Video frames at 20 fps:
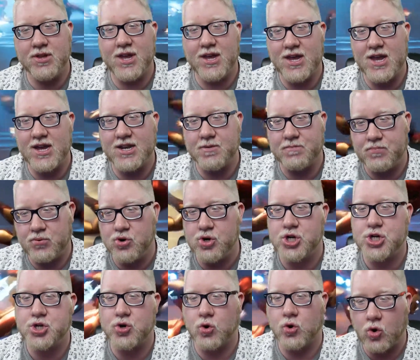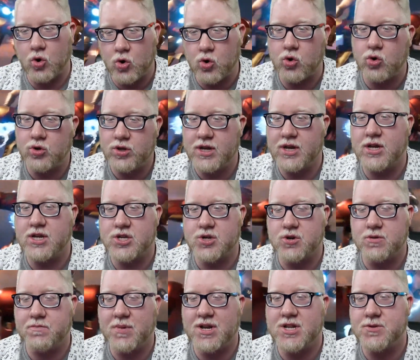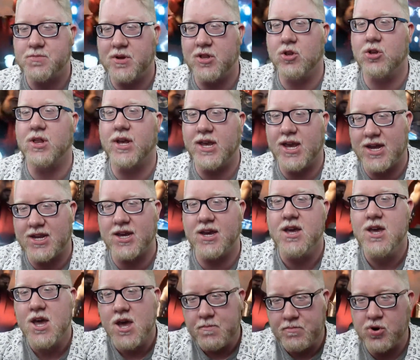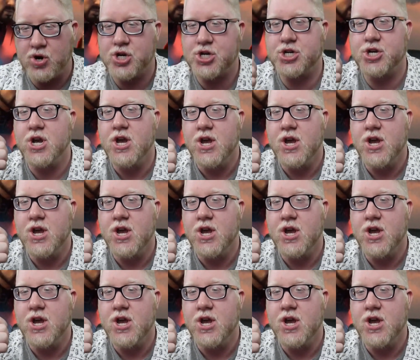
to you had to push or hold uh, certain buttons, but it looked like you had to push